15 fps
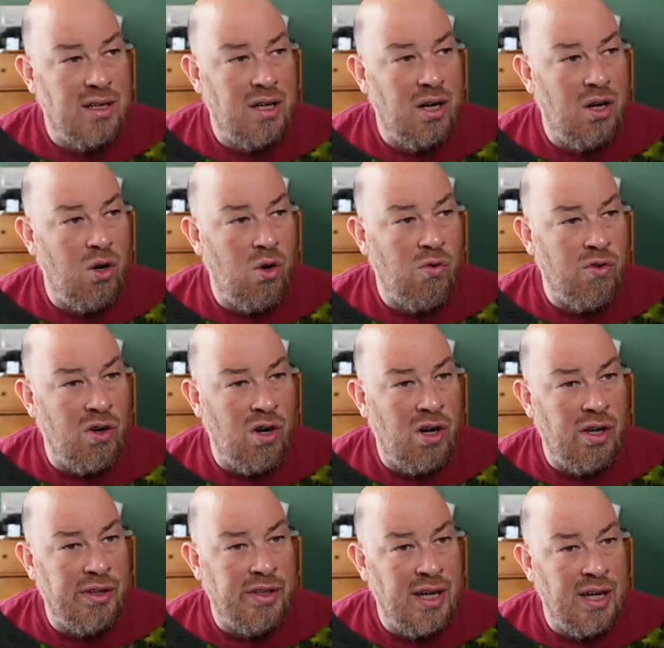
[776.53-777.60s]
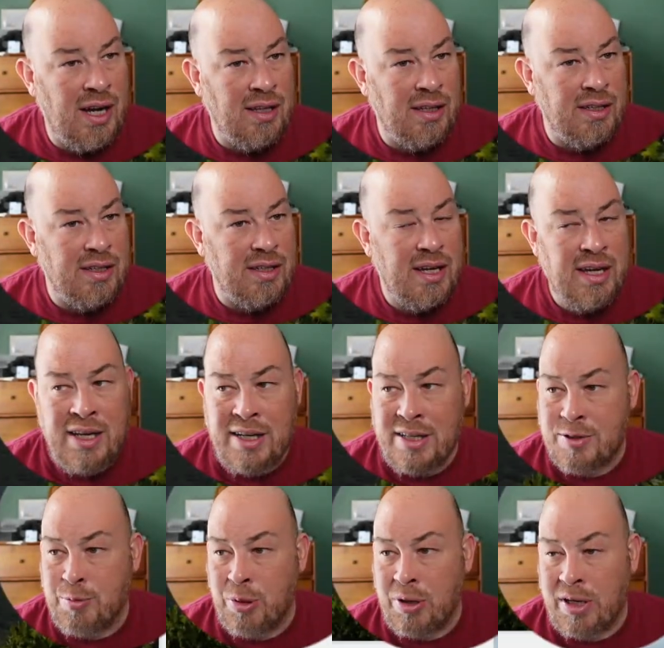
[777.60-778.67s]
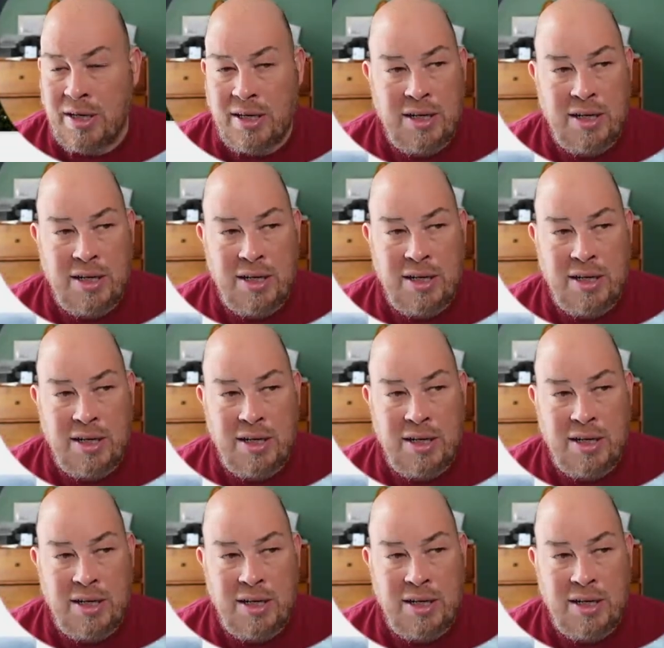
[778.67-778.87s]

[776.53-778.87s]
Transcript: overall the island. It's pretty neat.